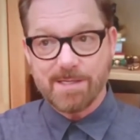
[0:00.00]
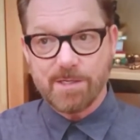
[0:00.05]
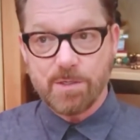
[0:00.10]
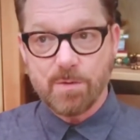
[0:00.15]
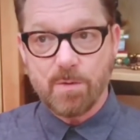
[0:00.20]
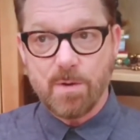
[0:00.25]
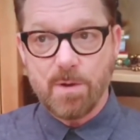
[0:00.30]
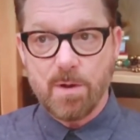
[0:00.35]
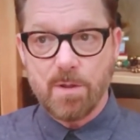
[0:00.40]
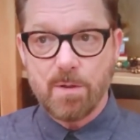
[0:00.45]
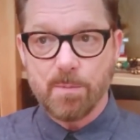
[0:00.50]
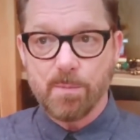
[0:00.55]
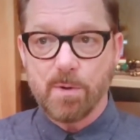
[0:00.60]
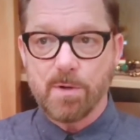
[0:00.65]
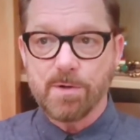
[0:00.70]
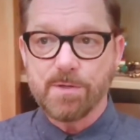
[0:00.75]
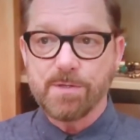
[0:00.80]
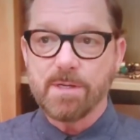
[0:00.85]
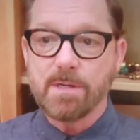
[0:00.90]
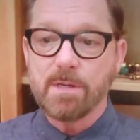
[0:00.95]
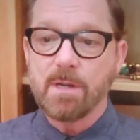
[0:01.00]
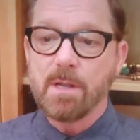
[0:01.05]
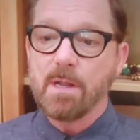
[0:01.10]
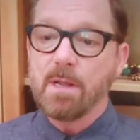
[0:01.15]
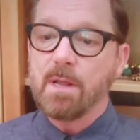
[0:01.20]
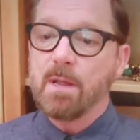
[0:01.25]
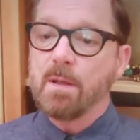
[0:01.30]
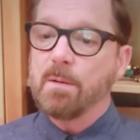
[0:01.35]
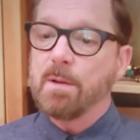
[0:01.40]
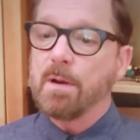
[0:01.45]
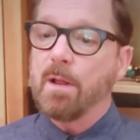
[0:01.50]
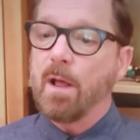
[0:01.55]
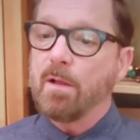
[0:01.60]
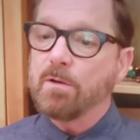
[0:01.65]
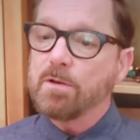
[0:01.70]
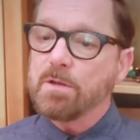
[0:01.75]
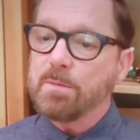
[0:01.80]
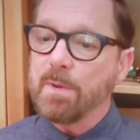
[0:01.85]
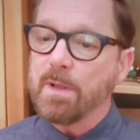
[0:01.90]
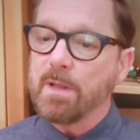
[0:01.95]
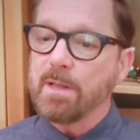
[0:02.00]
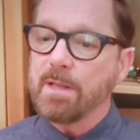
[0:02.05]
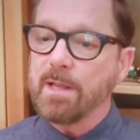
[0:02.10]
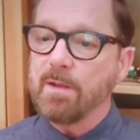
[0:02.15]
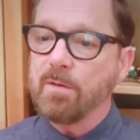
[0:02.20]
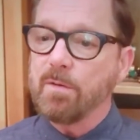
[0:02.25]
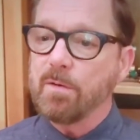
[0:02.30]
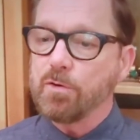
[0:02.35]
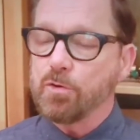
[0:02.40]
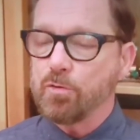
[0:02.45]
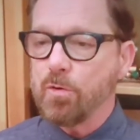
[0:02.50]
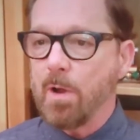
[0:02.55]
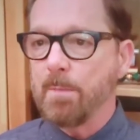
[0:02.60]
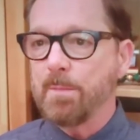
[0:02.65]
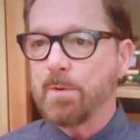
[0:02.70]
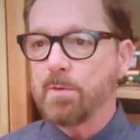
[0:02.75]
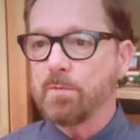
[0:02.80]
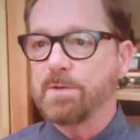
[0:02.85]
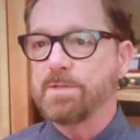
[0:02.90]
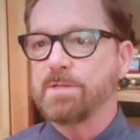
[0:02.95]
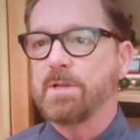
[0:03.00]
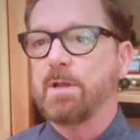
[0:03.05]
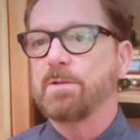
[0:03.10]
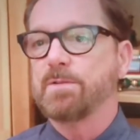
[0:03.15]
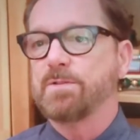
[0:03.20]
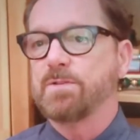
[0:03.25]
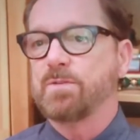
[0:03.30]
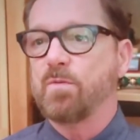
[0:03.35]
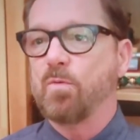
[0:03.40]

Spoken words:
to another person. But ultimately, trauma results